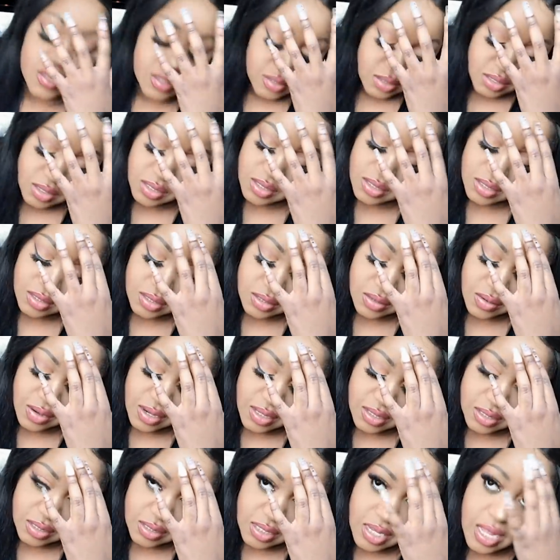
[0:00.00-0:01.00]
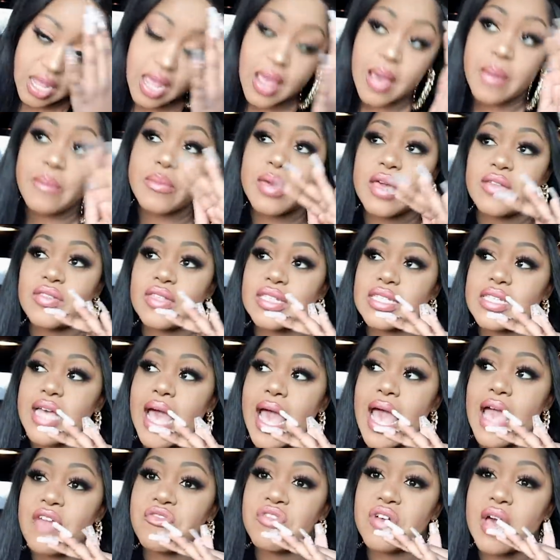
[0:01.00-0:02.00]
Jesus Christ, me and this
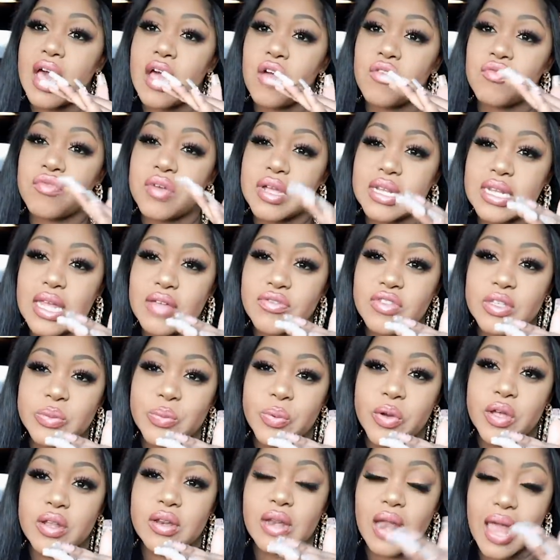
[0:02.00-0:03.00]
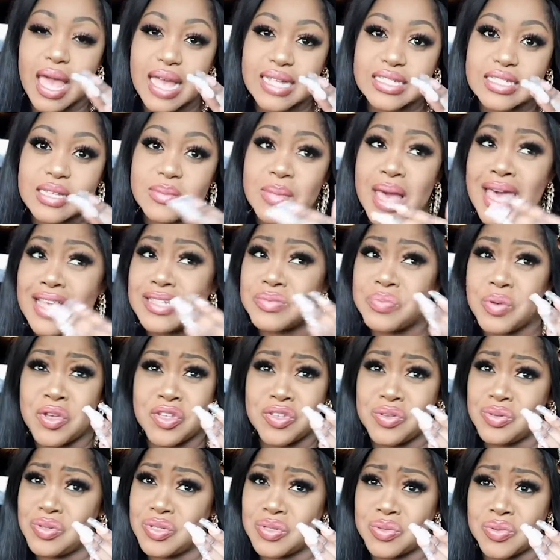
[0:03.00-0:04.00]
guy, I think I already at this point liked him as per
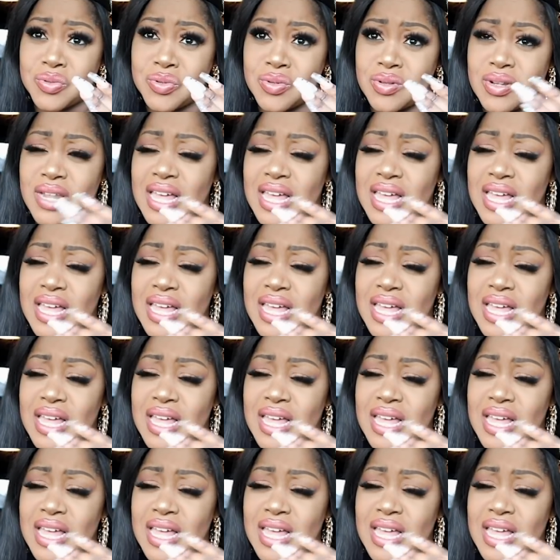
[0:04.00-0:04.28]
usual.